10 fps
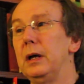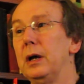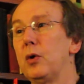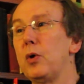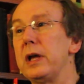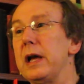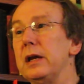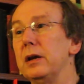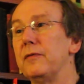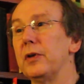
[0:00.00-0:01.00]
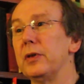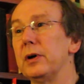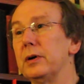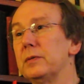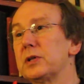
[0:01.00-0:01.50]
created for
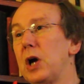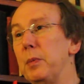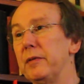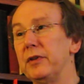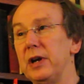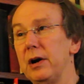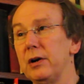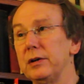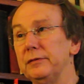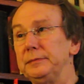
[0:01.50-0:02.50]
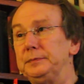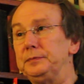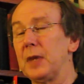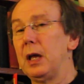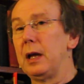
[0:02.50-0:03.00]
the scope of the narrative.
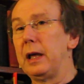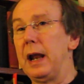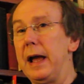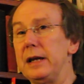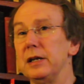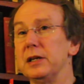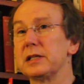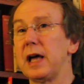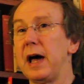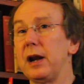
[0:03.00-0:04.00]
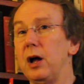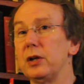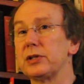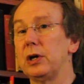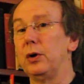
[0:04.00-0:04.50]
And I had to decide
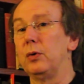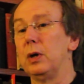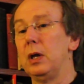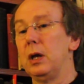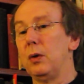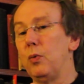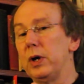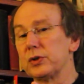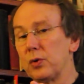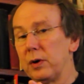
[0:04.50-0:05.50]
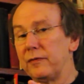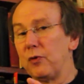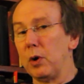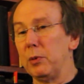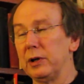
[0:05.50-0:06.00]
also what sort of
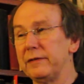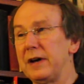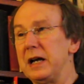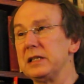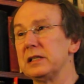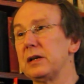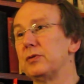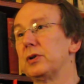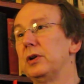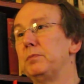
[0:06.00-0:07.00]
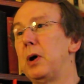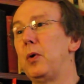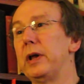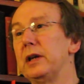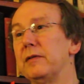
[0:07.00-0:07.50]
formal devices
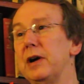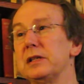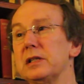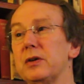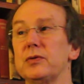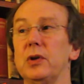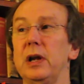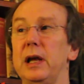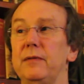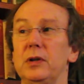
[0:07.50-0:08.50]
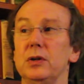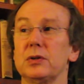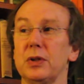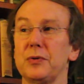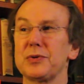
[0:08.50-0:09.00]
poetic devices I was going to have to use.
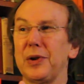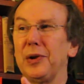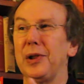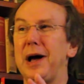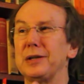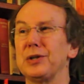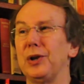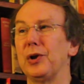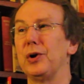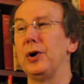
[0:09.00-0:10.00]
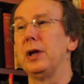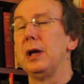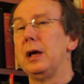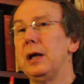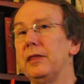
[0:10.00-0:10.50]
So there was a lot to learn.
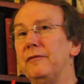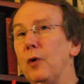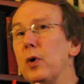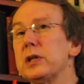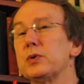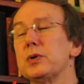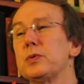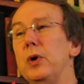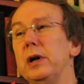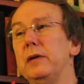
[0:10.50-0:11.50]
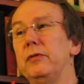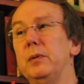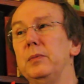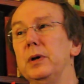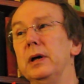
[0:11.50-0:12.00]
Voice was one of
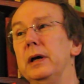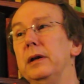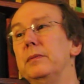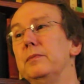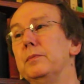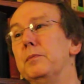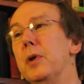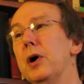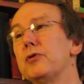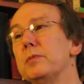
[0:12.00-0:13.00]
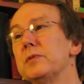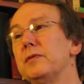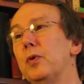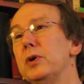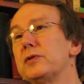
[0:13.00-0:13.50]
them, and Bartram's
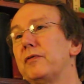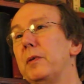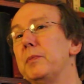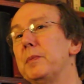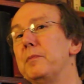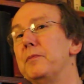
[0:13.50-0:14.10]
voice from the